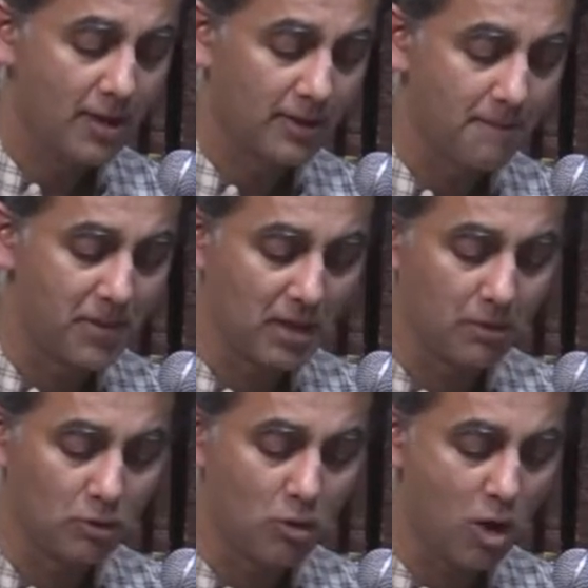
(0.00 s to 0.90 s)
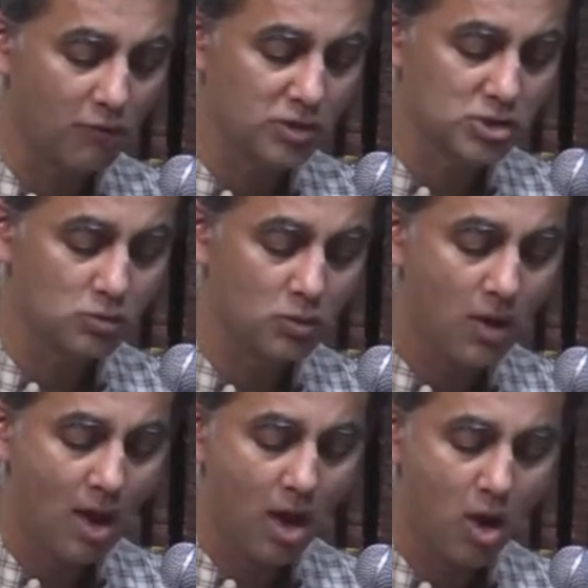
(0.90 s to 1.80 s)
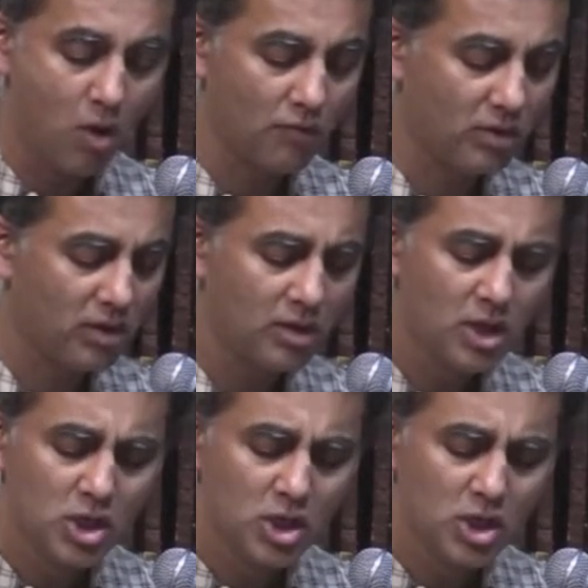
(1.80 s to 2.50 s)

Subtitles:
comparable to Lord Vishnu, however,